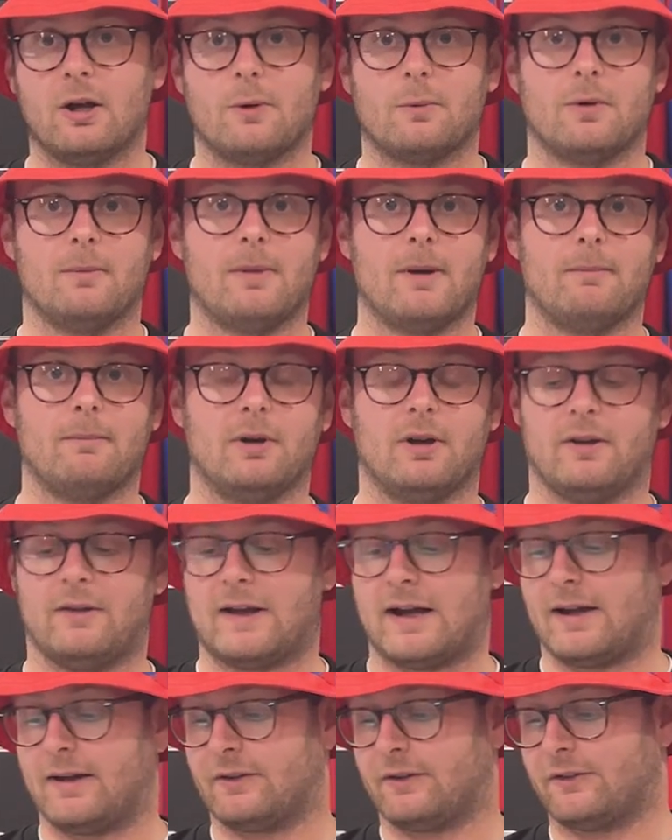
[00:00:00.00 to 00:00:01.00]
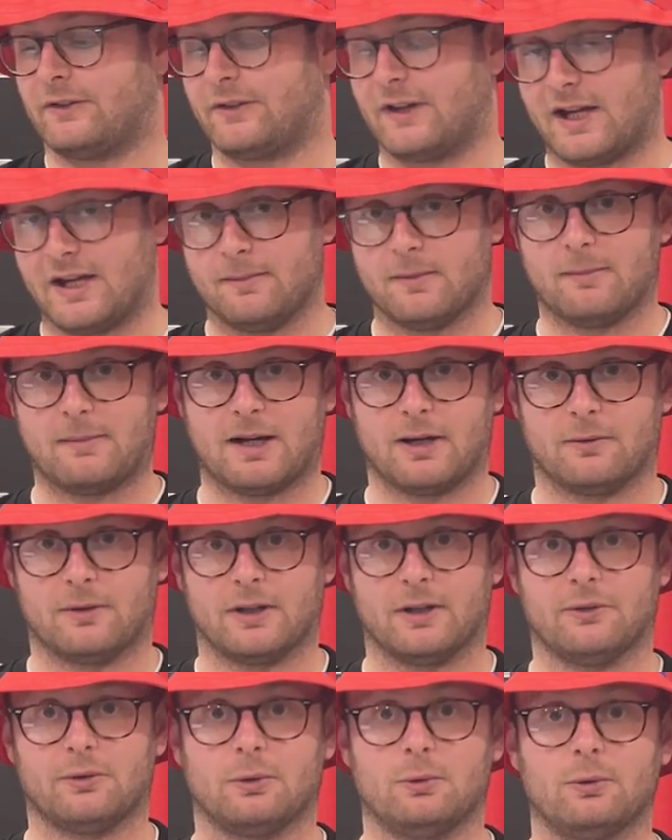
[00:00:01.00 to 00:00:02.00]
Remember that same
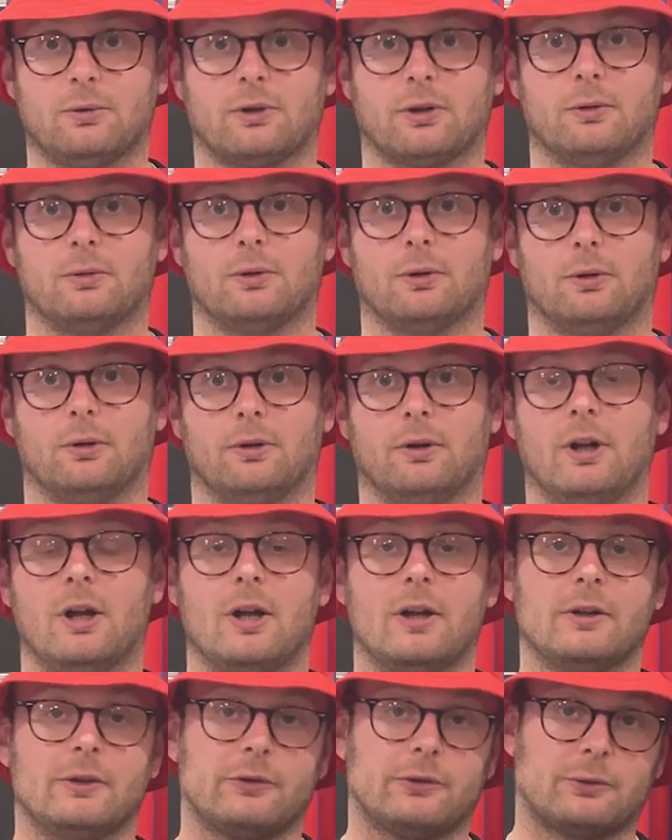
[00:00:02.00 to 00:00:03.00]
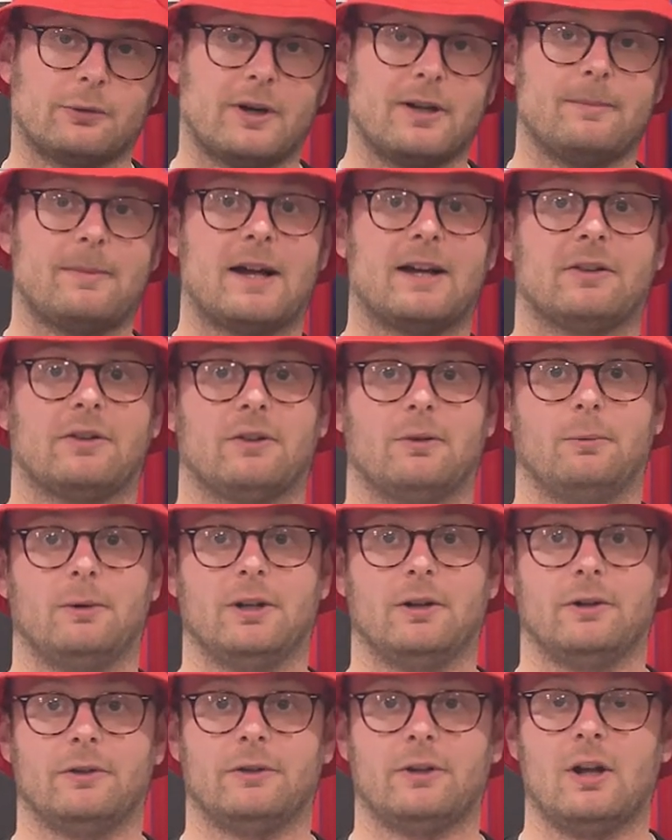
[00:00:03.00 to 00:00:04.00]
amount has also gone straight back to the
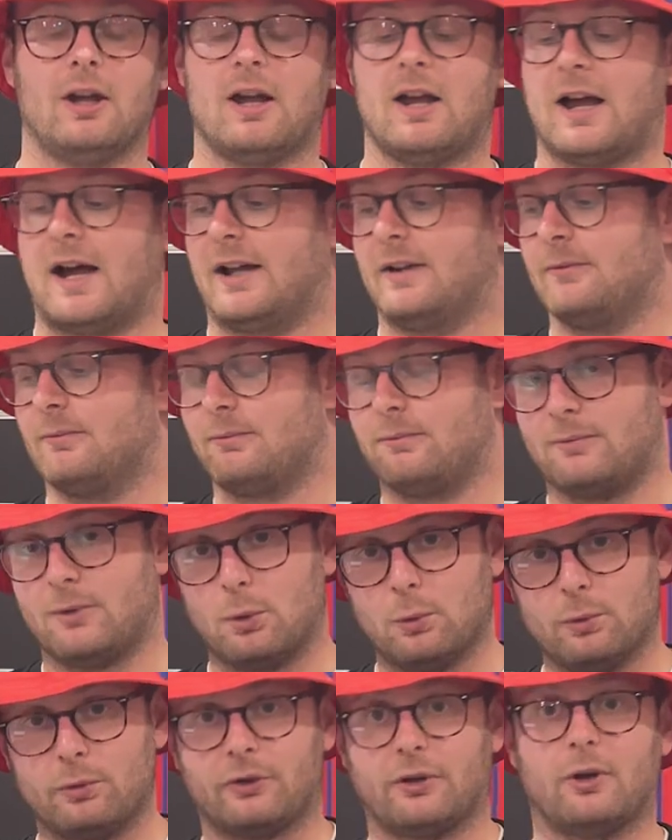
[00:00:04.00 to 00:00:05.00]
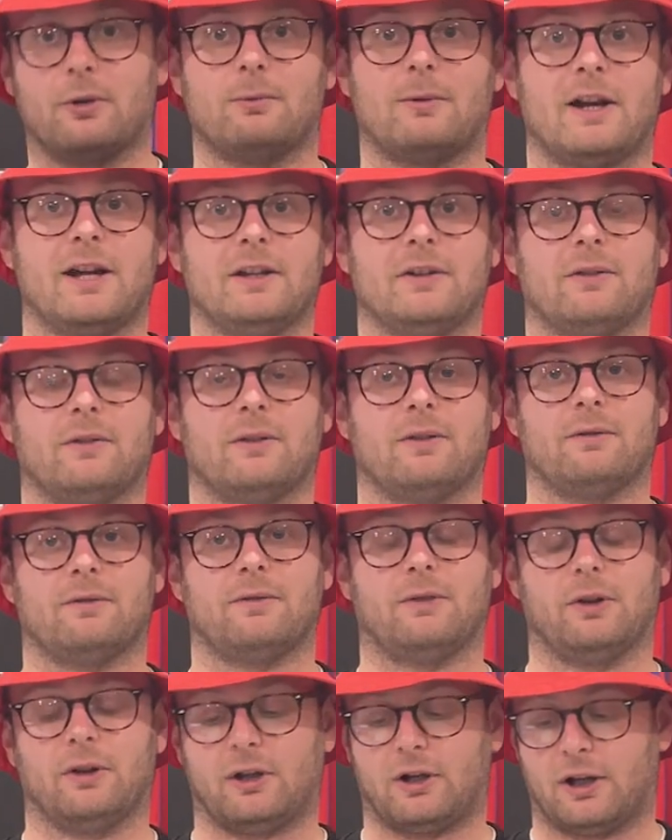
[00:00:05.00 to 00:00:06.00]
winners and also raised
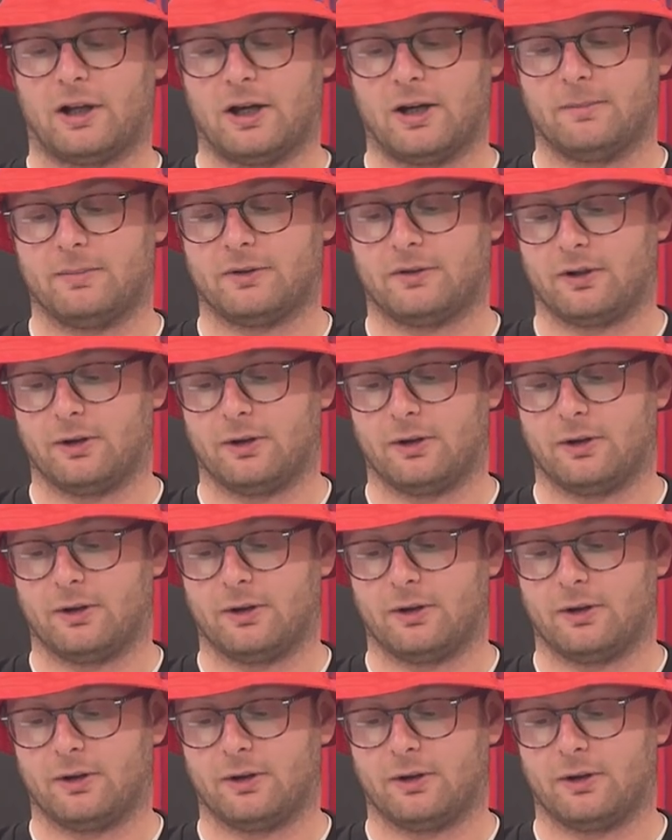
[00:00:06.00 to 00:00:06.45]
for the club.